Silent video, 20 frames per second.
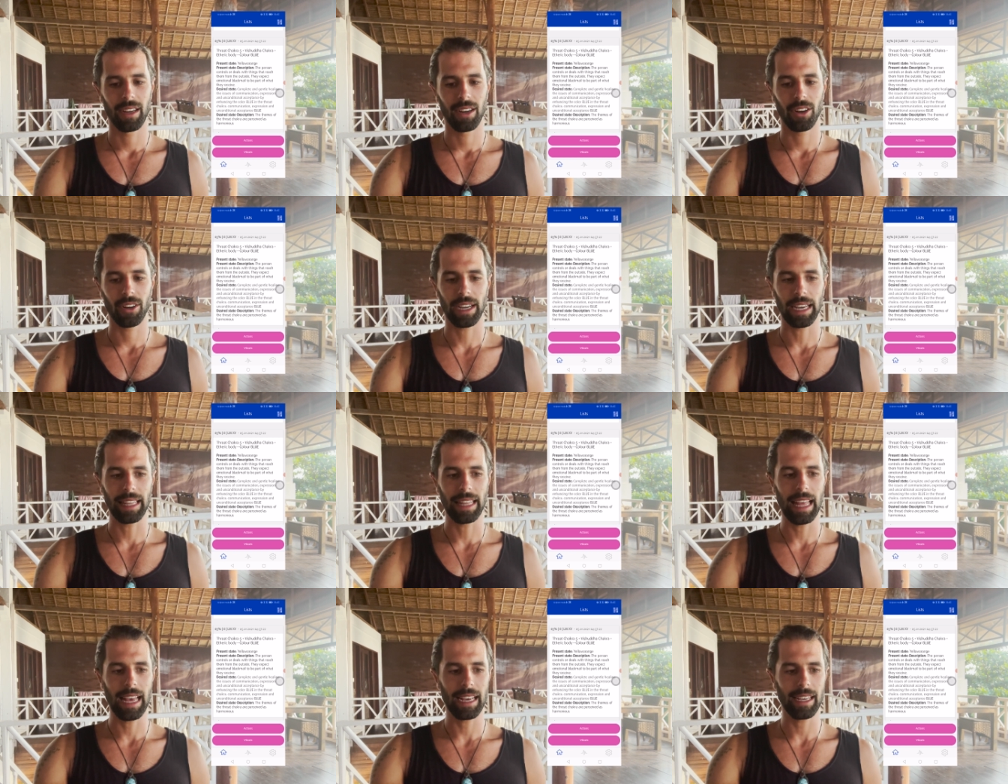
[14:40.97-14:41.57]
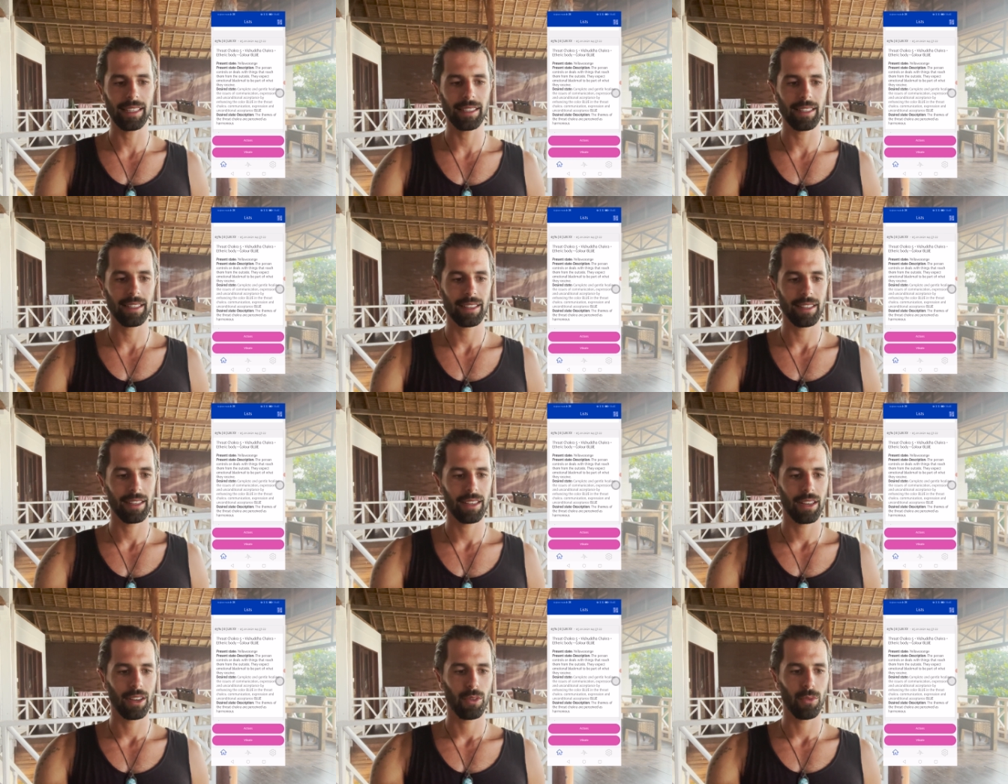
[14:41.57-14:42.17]
Okay, next
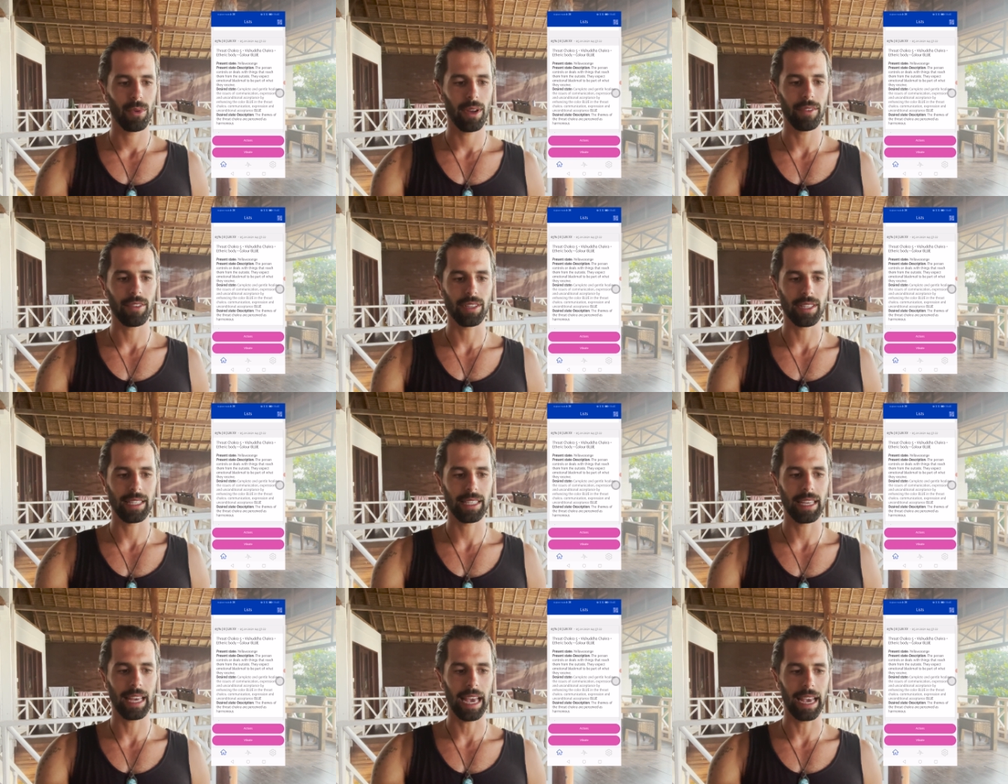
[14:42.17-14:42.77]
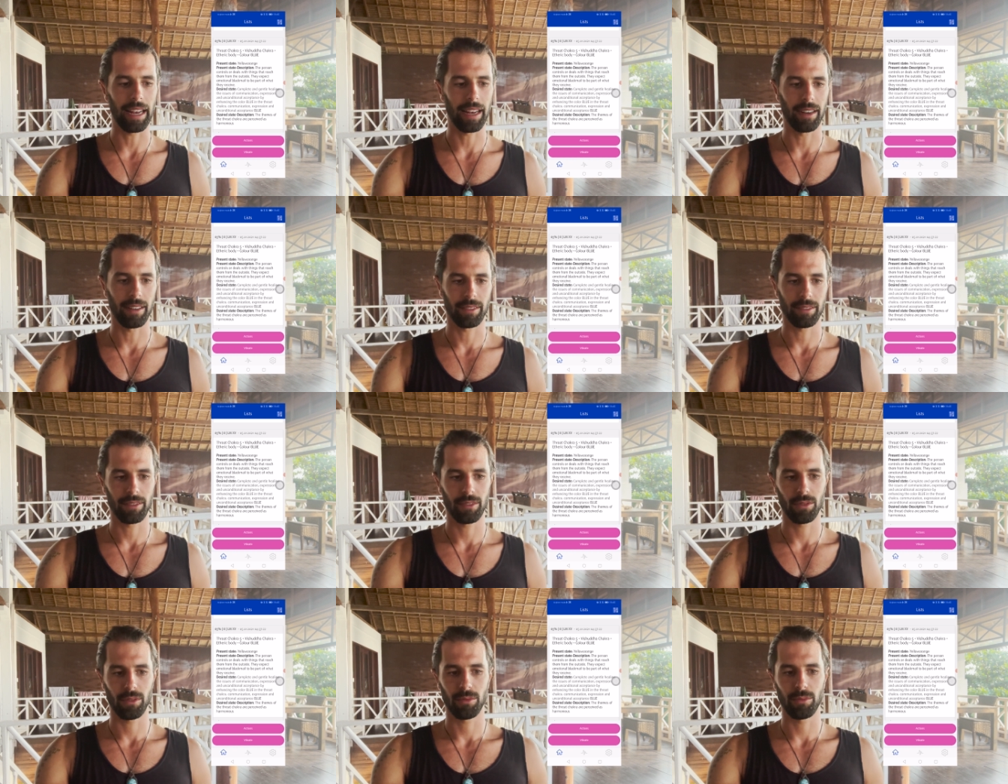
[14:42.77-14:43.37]
we have a scale,
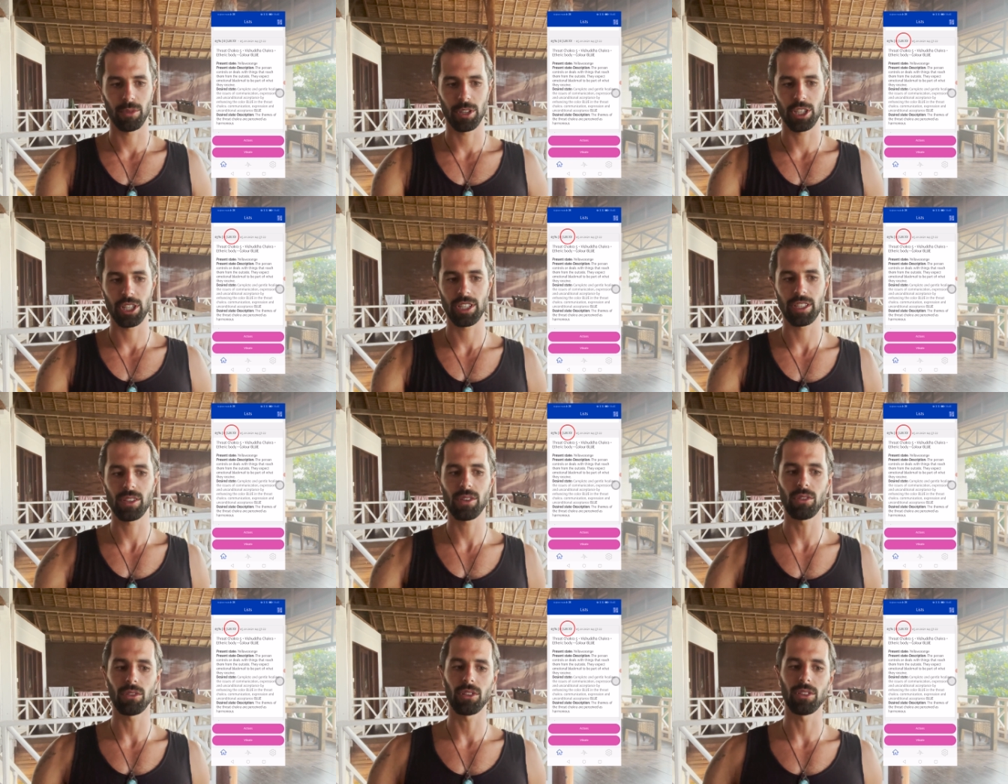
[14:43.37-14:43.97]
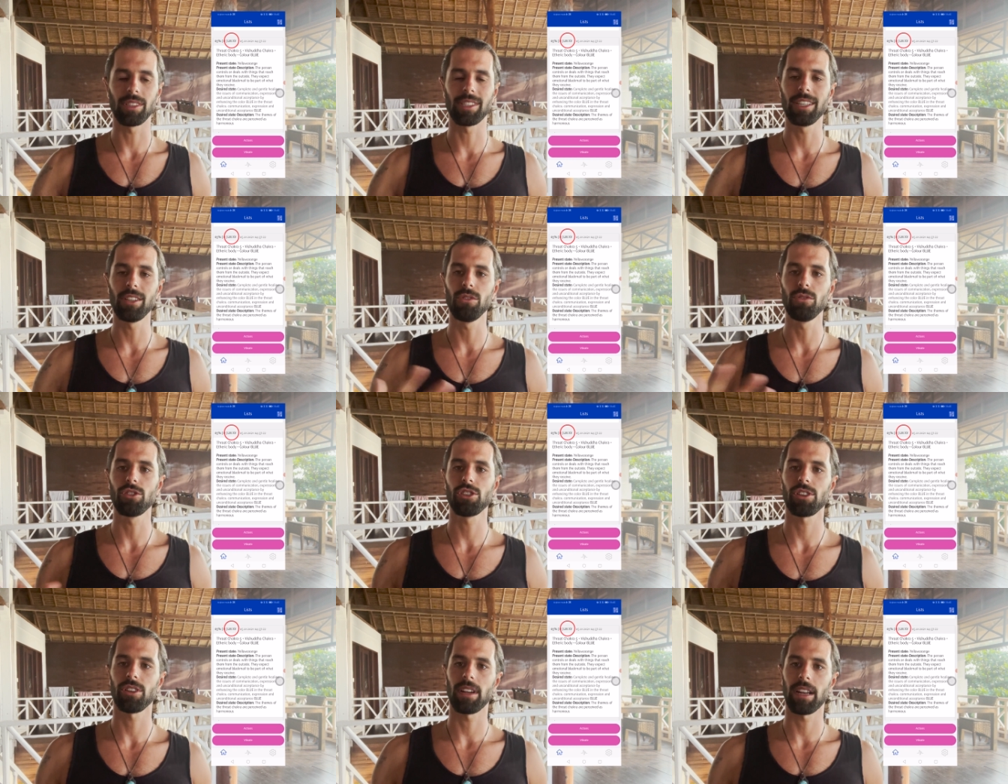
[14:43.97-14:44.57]
which is called a
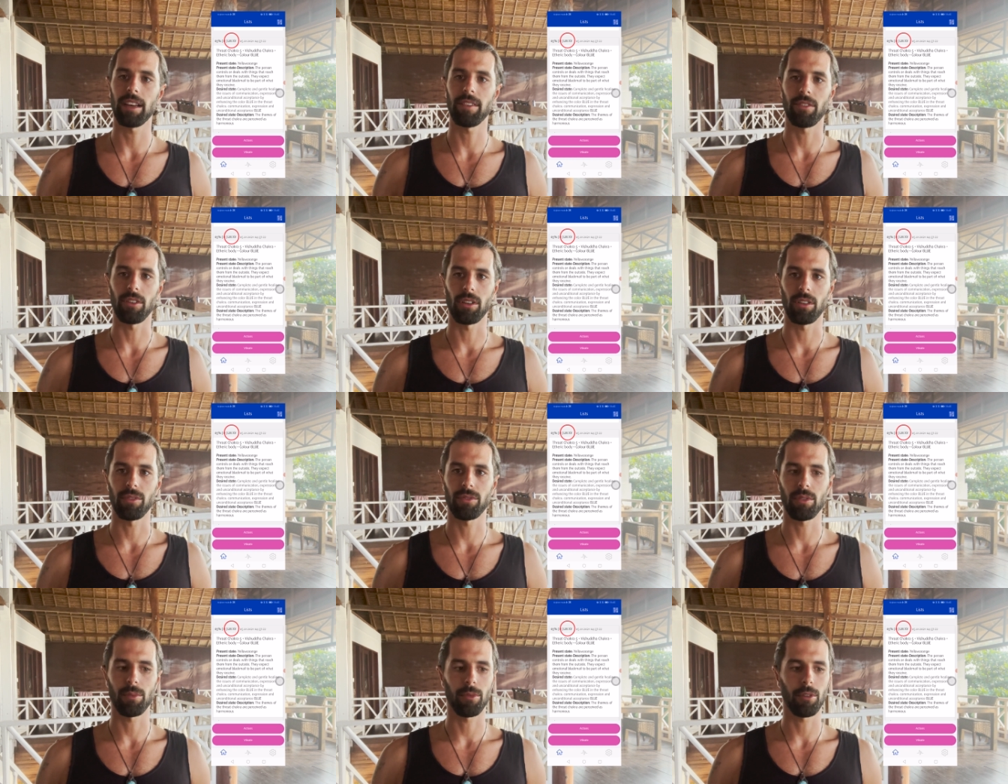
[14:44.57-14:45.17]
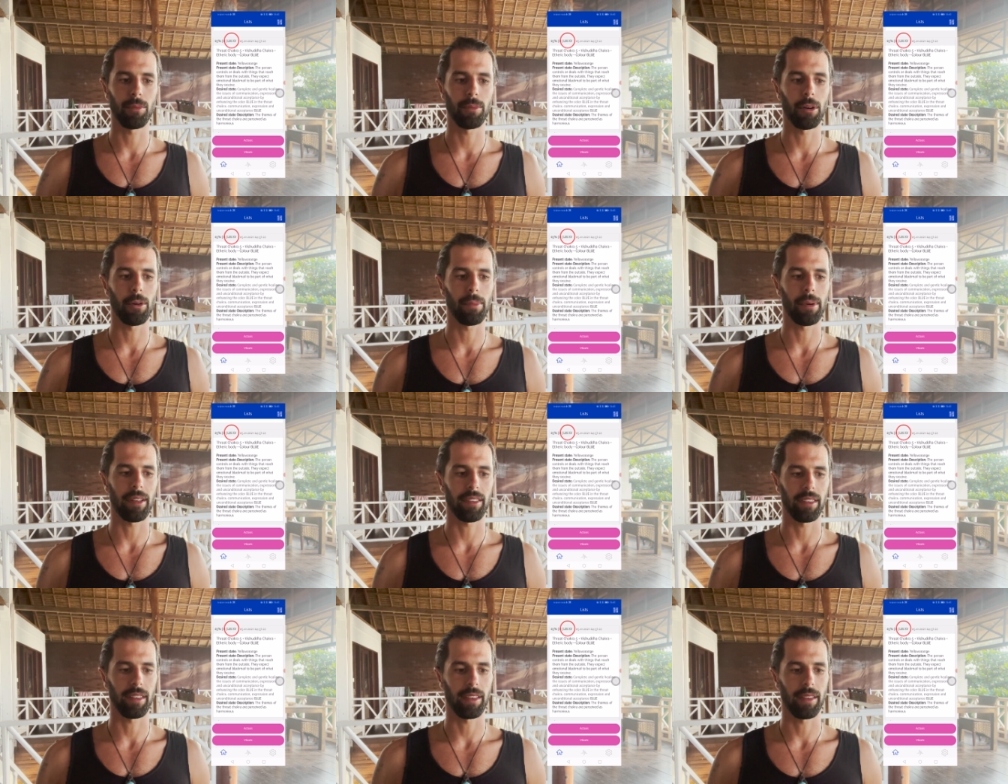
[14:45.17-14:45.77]
dilution level from
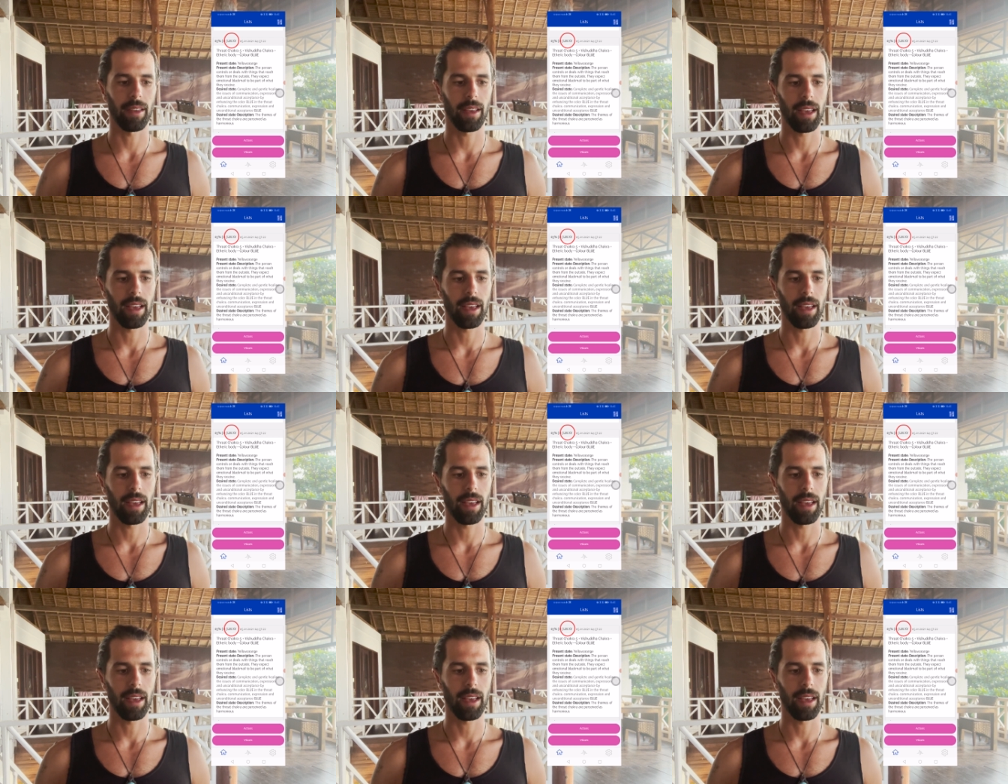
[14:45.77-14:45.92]
homeopathy.